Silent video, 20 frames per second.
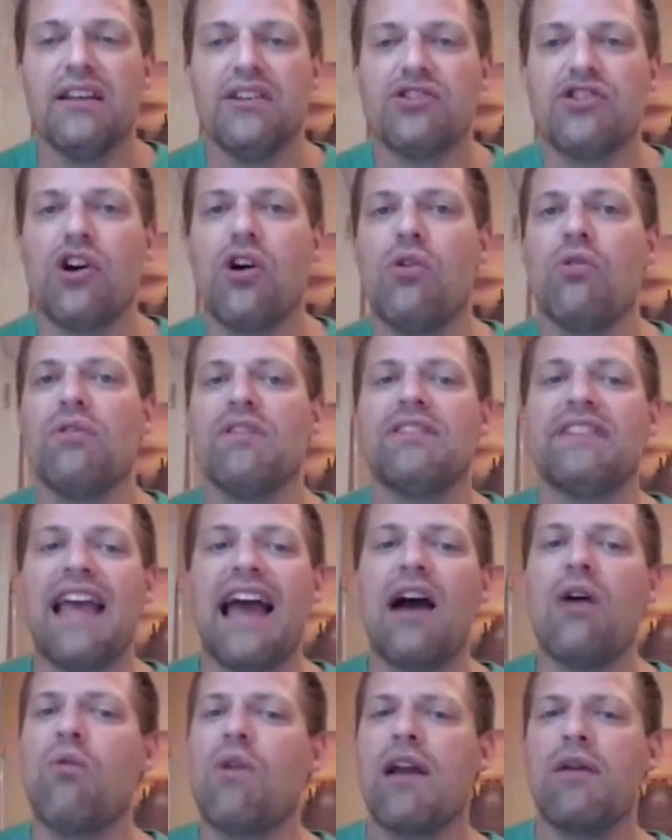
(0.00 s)
So
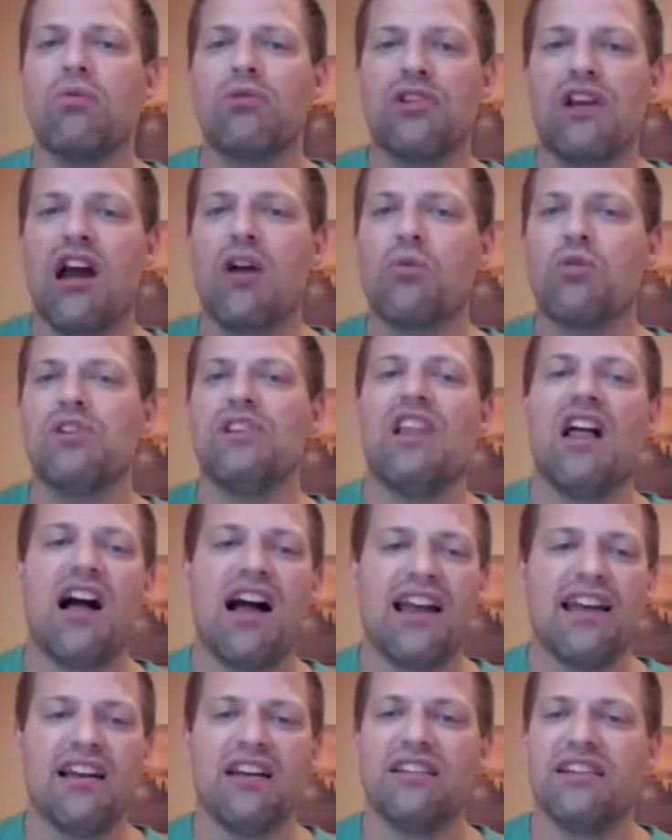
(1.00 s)
that way we're not
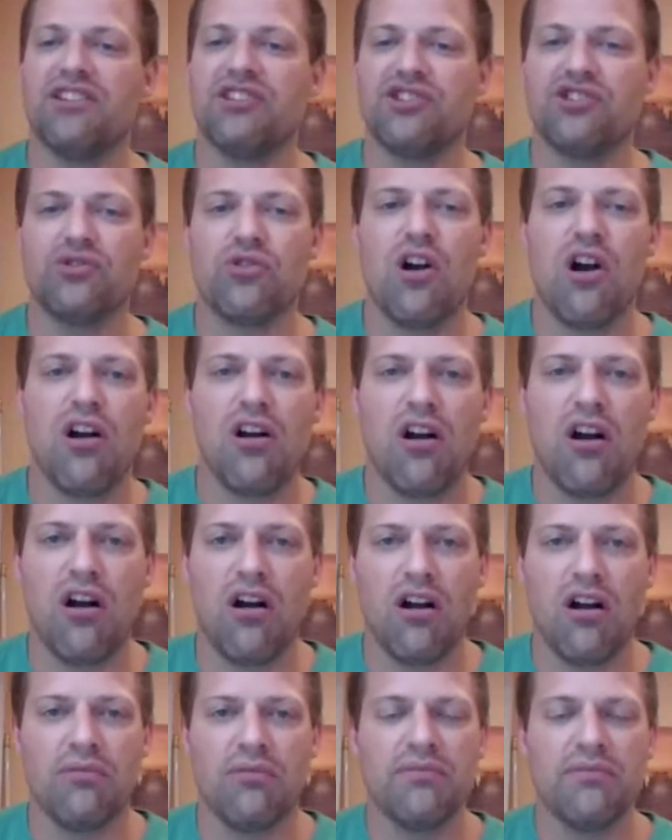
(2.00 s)
relying on the strong
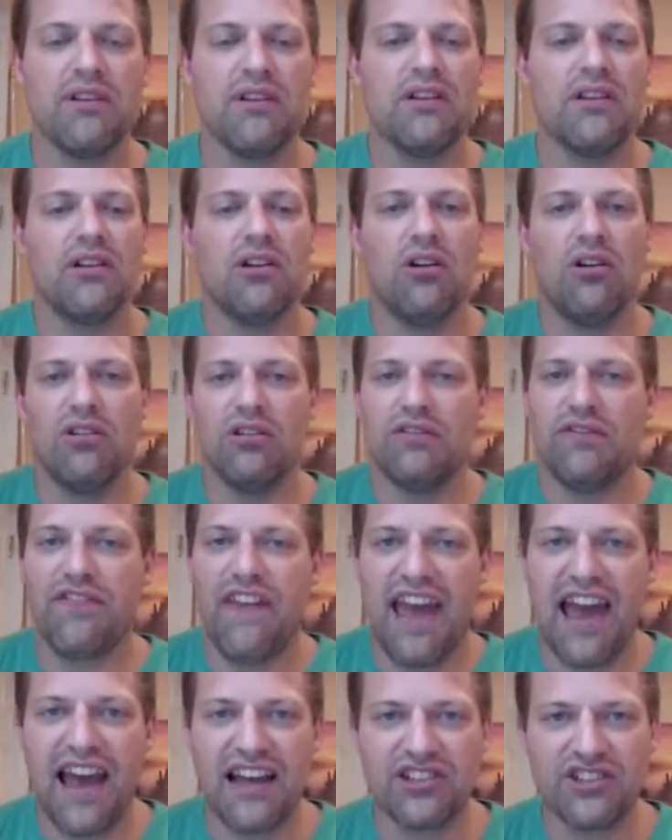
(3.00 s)
arm,
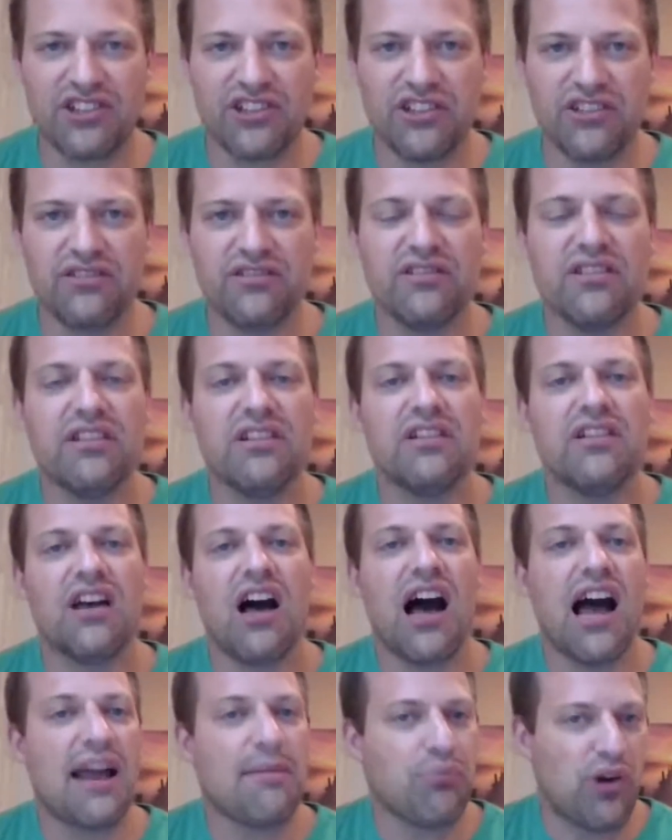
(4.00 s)
old-fashioned,
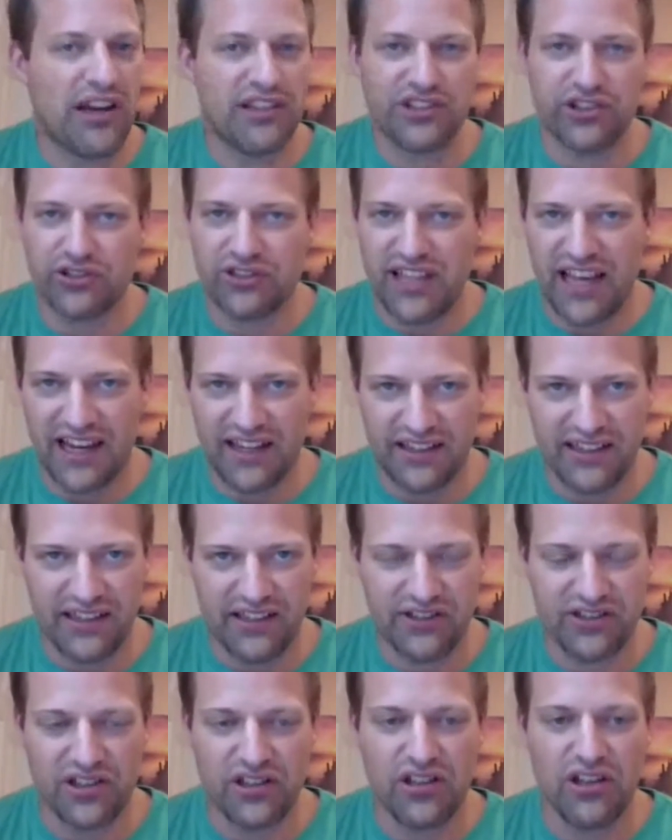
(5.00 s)
high-pressure
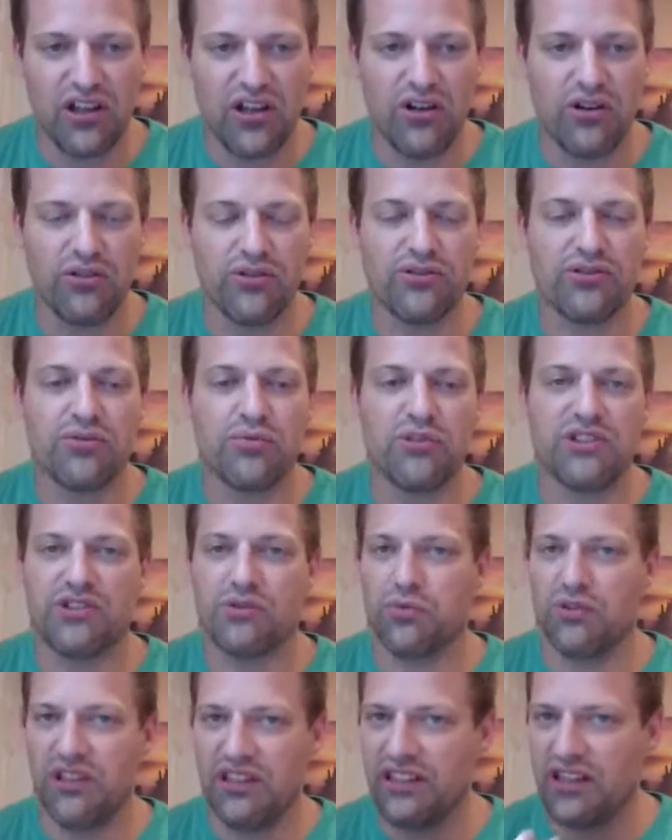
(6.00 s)
techniques to close,
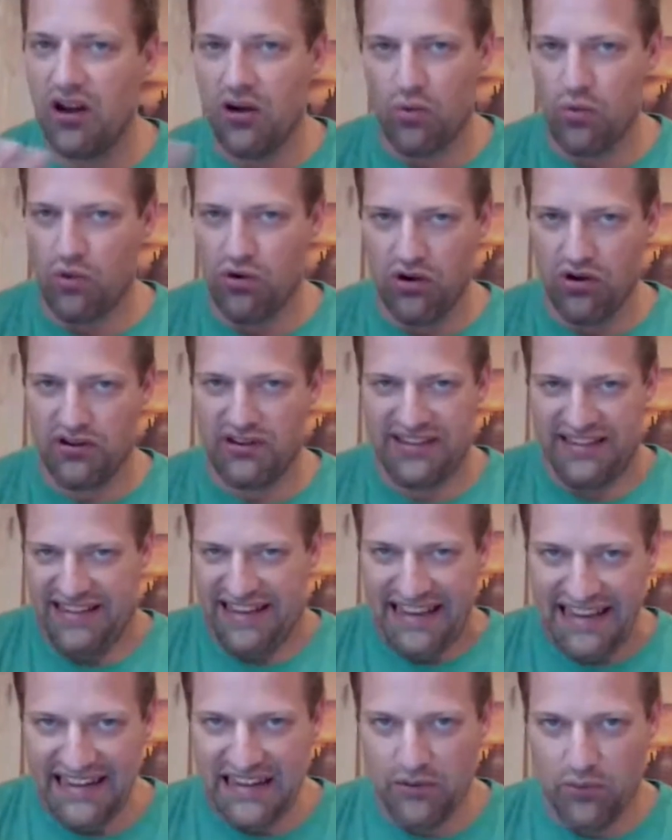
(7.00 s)
which really don't work
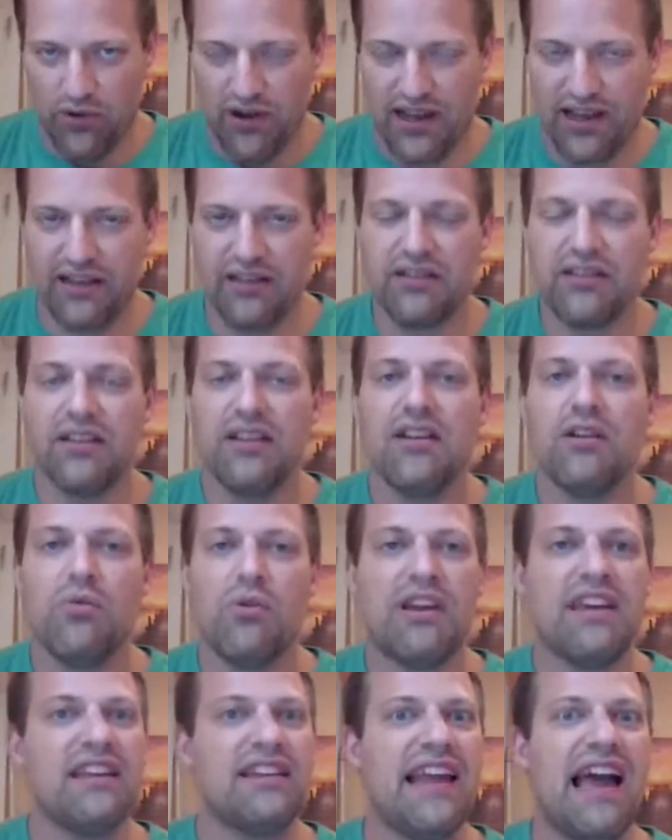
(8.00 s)
anyway.
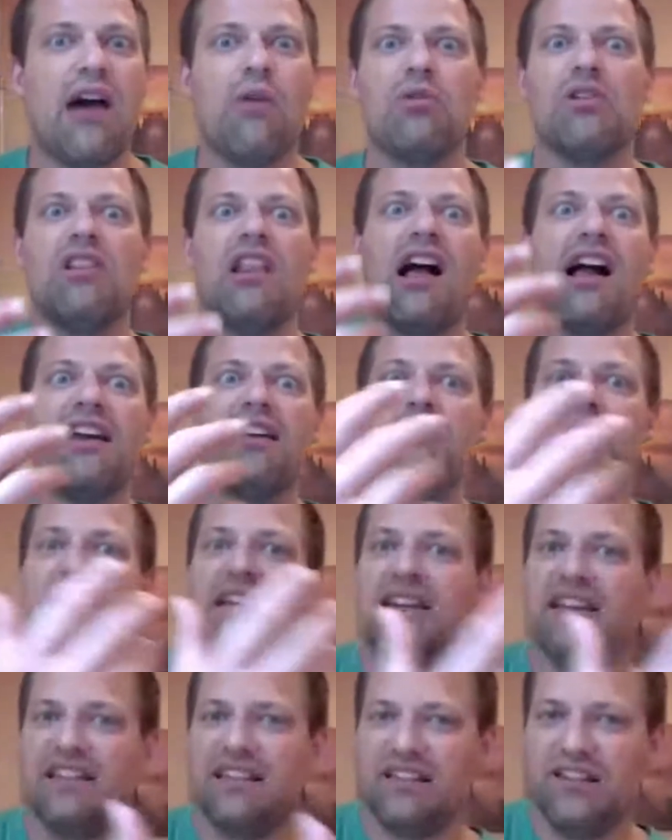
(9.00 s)
We can now rely on
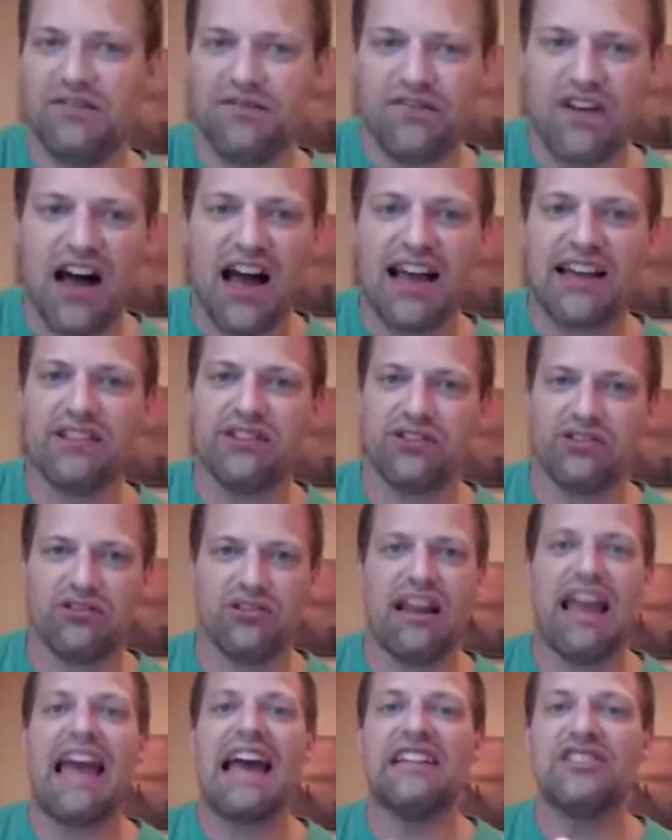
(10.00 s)
being an
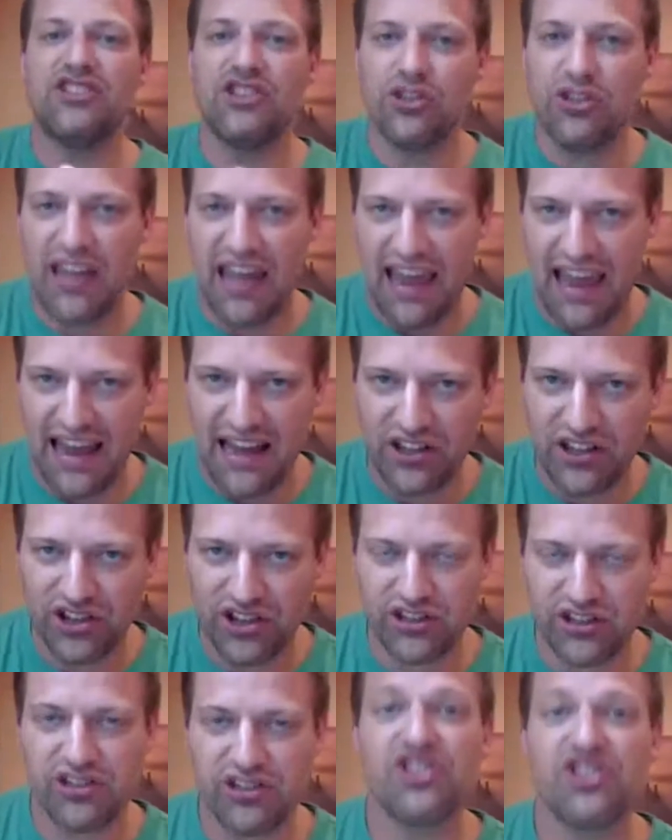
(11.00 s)
advisor,
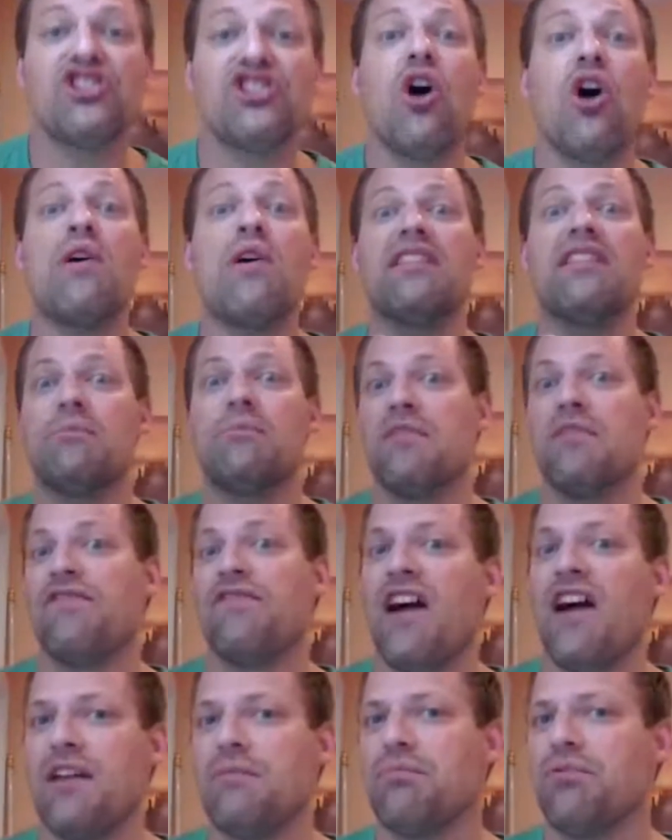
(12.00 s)
education, showing them the
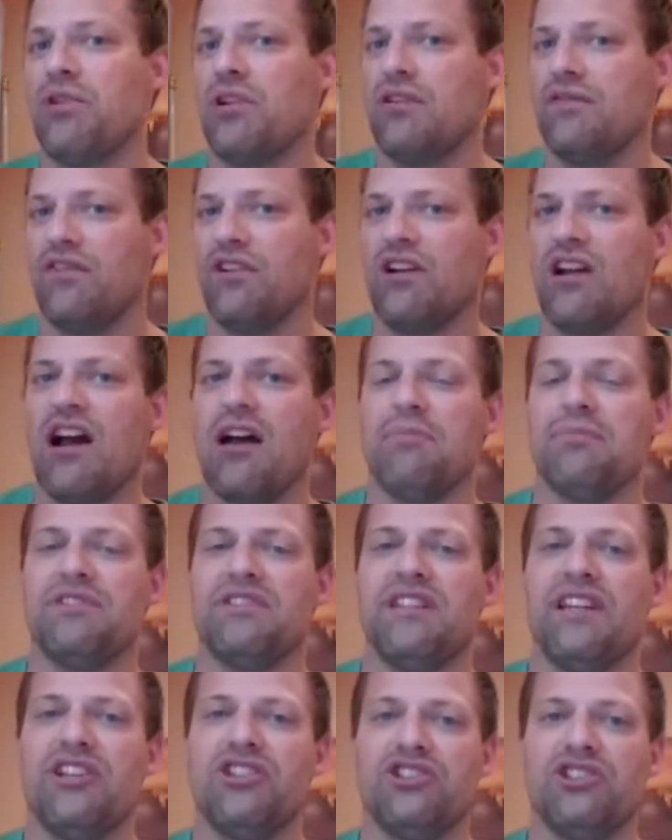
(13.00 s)
fine print of our
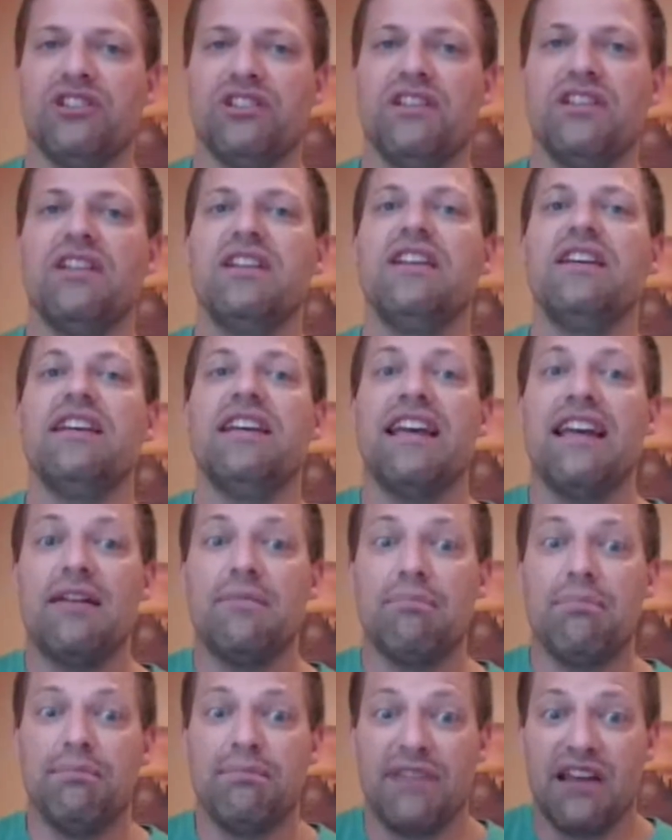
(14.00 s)
competition,
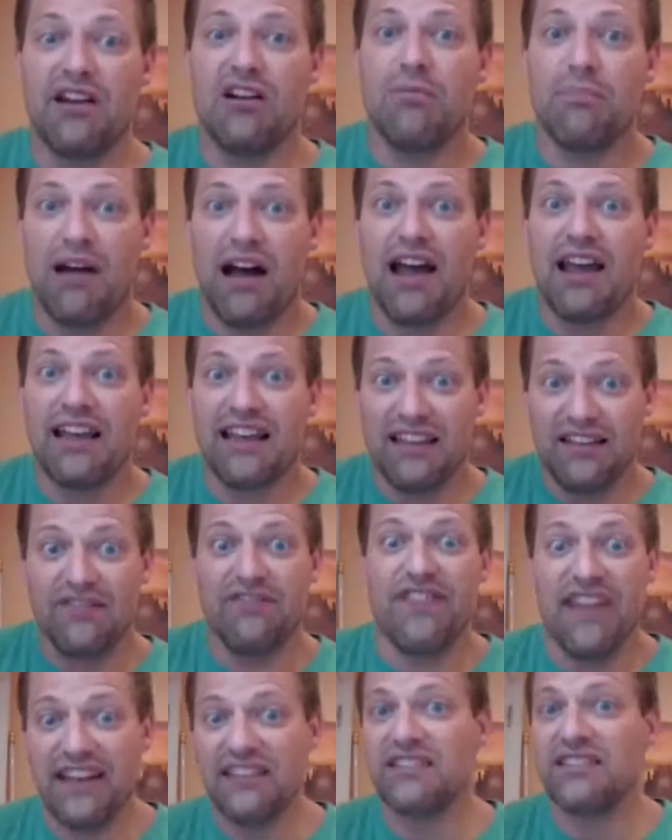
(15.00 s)
and thereby
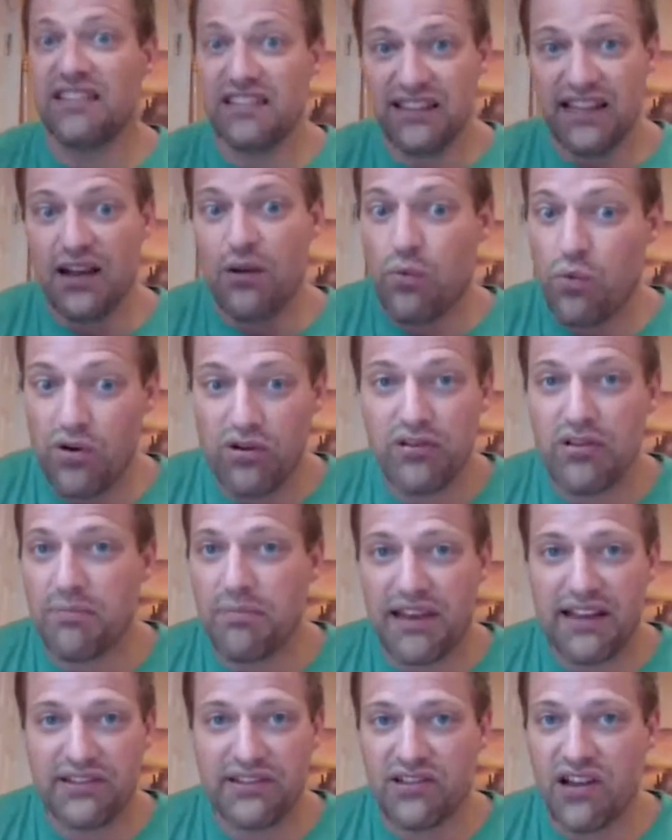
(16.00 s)
convincing that we're the
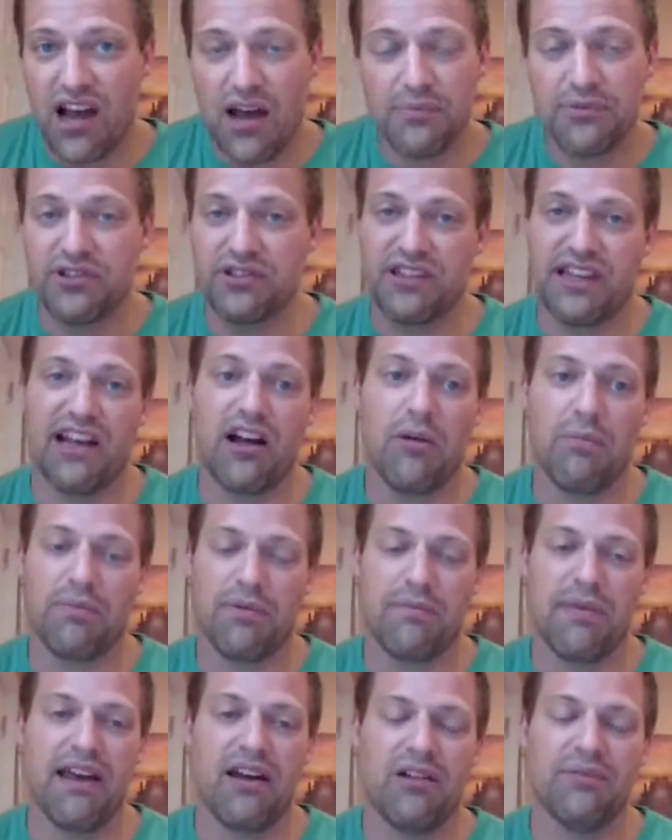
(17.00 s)
best option to help
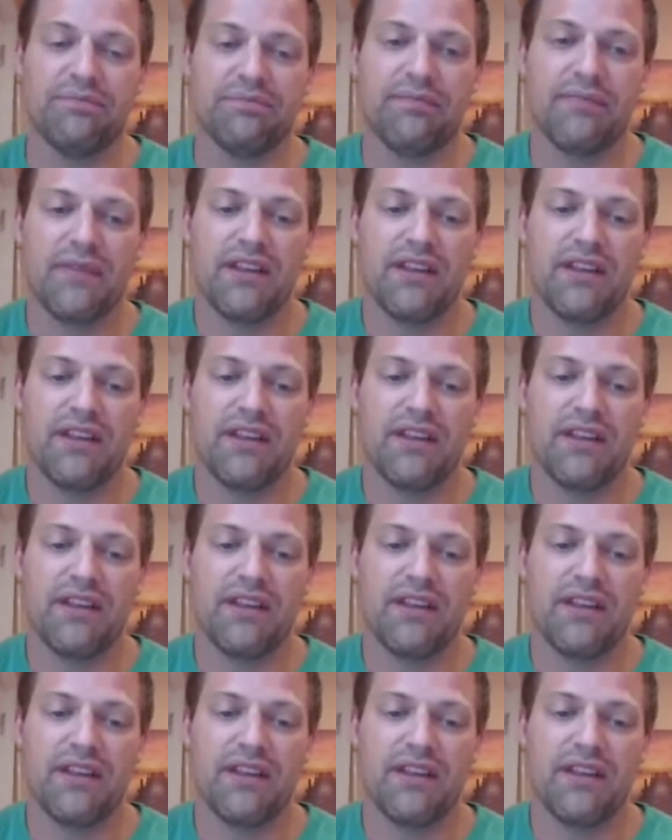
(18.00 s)
them out.